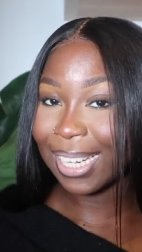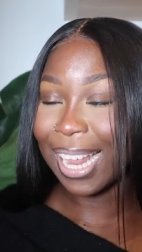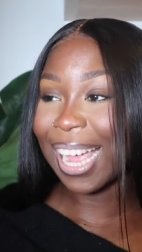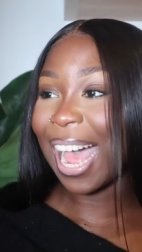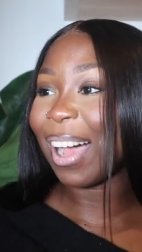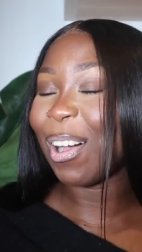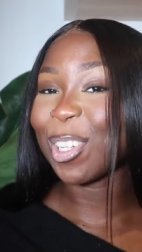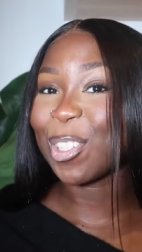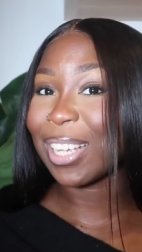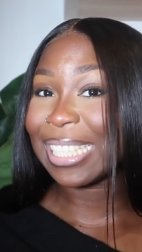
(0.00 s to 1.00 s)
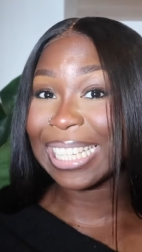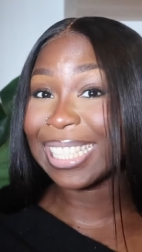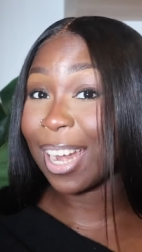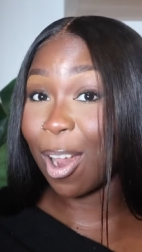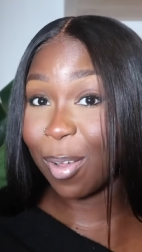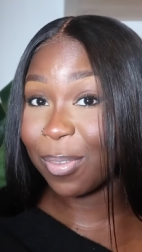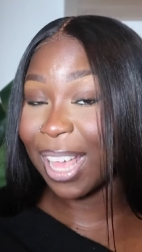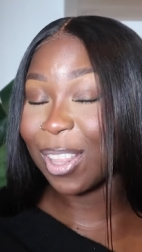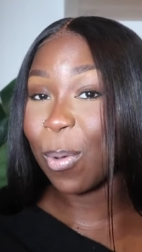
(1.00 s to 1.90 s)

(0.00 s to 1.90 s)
Like, I can't stress this enough, like,